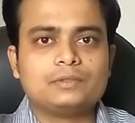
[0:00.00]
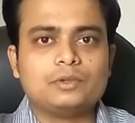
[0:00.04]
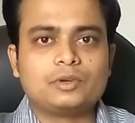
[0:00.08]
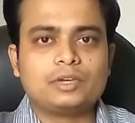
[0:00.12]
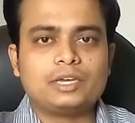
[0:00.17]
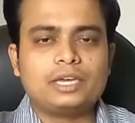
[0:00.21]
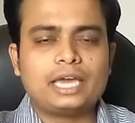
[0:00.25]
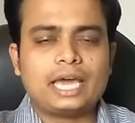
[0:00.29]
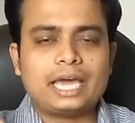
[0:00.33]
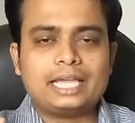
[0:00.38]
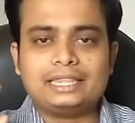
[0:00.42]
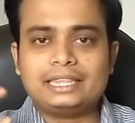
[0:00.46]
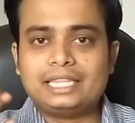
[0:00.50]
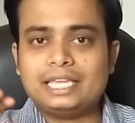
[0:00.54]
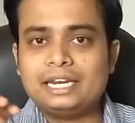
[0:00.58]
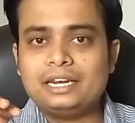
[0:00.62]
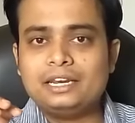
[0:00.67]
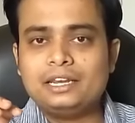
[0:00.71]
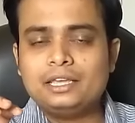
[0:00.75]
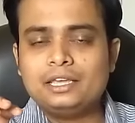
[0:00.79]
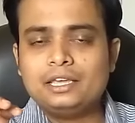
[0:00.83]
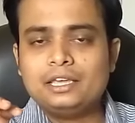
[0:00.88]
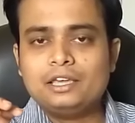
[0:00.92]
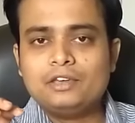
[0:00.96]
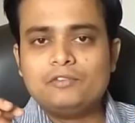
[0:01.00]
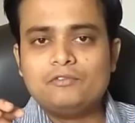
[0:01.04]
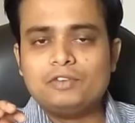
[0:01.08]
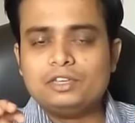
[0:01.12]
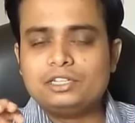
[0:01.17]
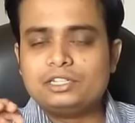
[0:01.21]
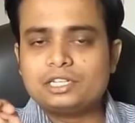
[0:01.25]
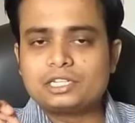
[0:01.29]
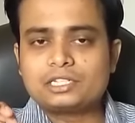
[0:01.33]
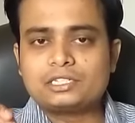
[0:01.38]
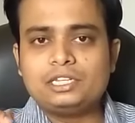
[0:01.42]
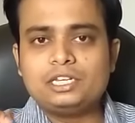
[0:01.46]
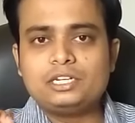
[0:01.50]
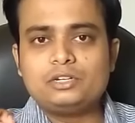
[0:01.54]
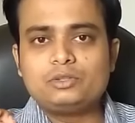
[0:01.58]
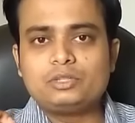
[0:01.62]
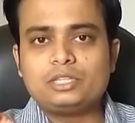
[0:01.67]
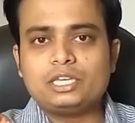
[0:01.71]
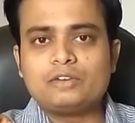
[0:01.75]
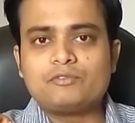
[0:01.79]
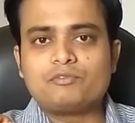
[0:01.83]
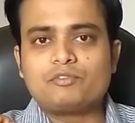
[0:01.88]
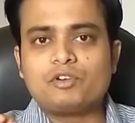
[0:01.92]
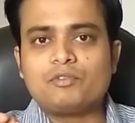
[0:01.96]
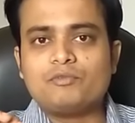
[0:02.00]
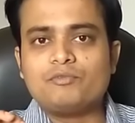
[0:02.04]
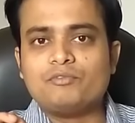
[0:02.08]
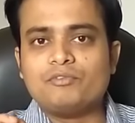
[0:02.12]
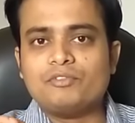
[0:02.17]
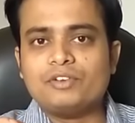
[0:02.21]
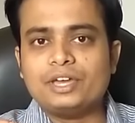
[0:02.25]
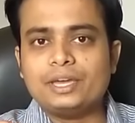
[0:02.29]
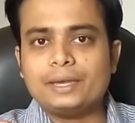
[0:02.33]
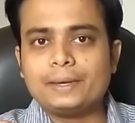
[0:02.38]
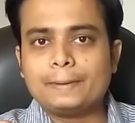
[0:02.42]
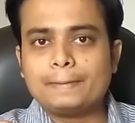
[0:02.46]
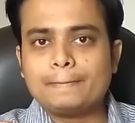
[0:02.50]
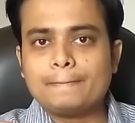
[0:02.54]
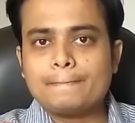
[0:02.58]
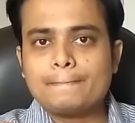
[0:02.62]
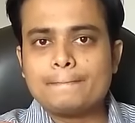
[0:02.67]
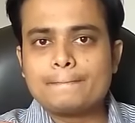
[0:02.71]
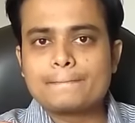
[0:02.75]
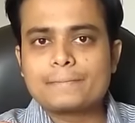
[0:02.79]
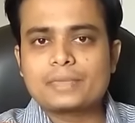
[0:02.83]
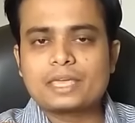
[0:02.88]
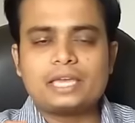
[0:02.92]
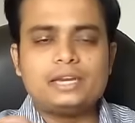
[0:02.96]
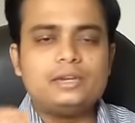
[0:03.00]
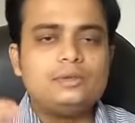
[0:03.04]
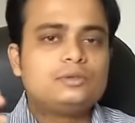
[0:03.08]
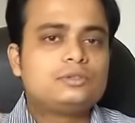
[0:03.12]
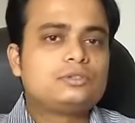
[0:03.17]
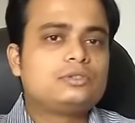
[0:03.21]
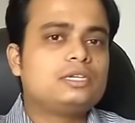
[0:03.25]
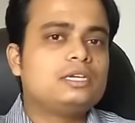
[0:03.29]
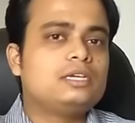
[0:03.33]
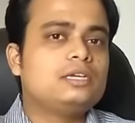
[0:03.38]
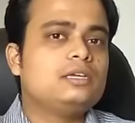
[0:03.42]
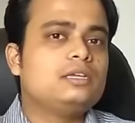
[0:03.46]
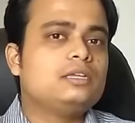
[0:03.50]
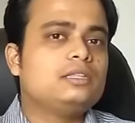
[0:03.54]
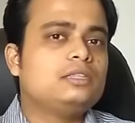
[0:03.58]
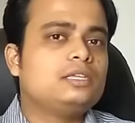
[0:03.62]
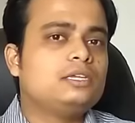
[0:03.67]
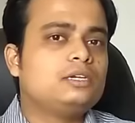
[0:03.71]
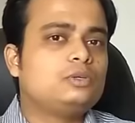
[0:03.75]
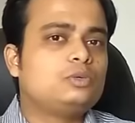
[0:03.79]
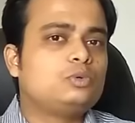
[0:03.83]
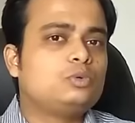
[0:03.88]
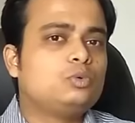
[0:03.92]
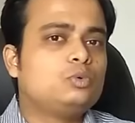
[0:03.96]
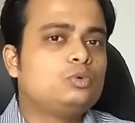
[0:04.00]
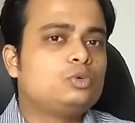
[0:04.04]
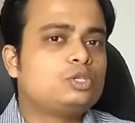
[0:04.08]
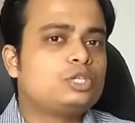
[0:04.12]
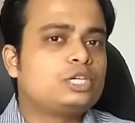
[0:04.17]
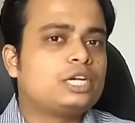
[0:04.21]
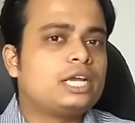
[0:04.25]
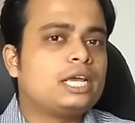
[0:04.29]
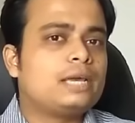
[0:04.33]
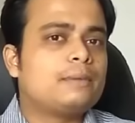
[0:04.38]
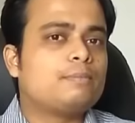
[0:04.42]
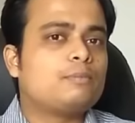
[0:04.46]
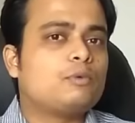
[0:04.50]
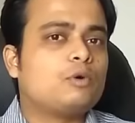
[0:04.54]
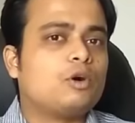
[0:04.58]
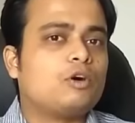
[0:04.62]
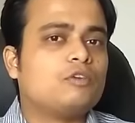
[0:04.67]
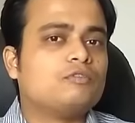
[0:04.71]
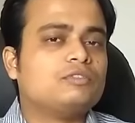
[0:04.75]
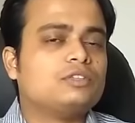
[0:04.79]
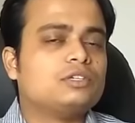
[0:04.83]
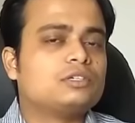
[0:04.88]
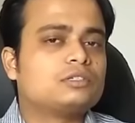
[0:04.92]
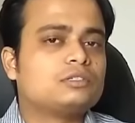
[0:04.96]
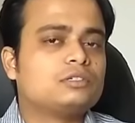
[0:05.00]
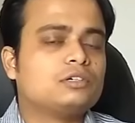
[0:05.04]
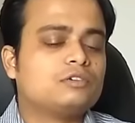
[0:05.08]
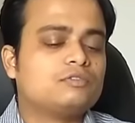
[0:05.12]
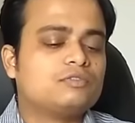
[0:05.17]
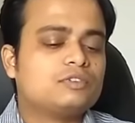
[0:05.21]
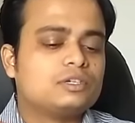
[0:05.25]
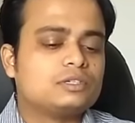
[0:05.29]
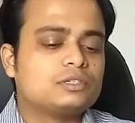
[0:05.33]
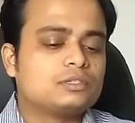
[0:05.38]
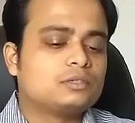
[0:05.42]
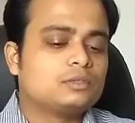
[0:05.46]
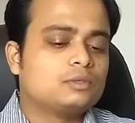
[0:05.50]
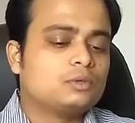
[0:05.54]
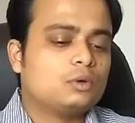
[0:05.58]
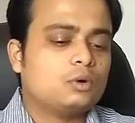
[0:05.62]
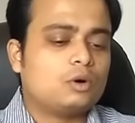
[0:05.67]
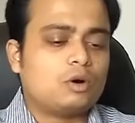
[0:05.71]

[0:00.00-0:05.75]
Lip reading: Okay, and then we just need to think from where can you see the true shape of this surface.